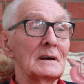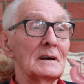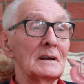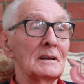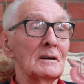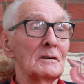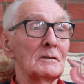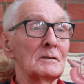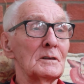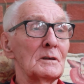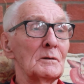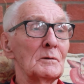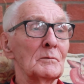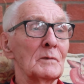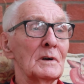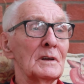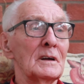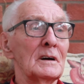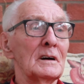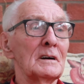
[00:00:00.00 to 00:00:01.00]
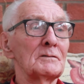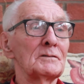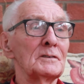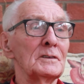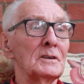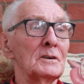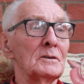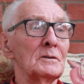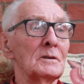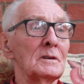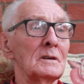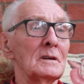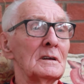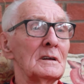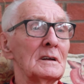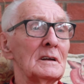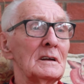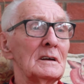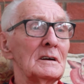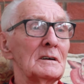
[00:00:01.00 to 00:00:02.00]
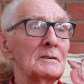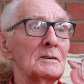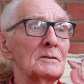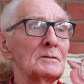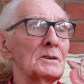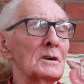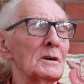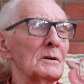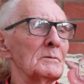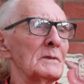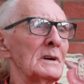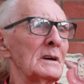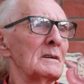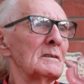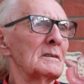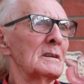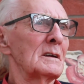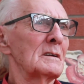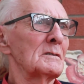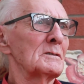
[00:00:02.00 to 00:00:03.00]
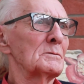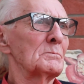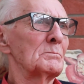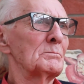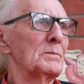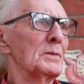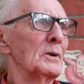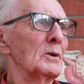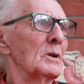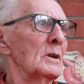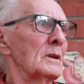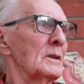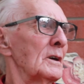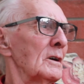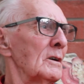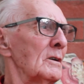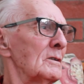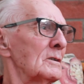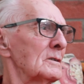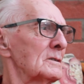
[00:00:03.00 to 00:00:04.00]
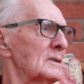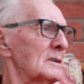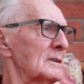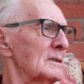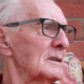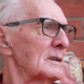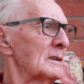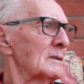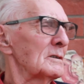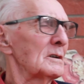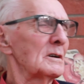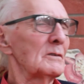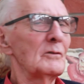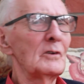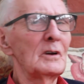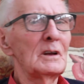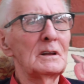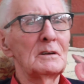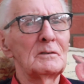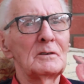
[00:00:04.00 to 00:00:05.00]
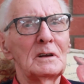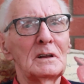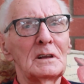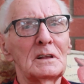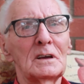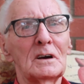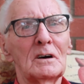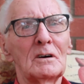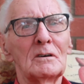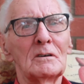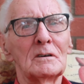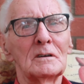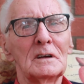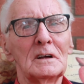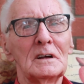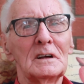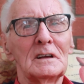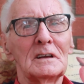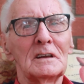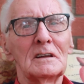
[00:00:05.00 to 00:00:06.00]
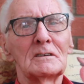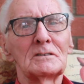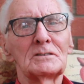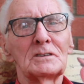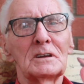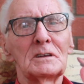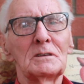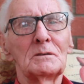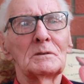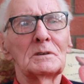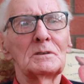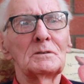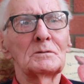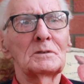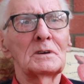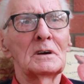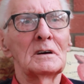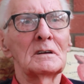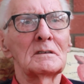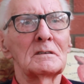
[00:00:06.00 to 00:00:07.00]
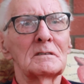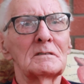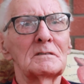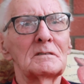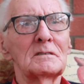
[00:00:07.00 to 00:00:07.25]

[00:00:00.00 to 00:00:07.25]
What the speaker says: And then one afternoon, we'd come here and that was boiling hot. You know, really, really hot. And I said, you can't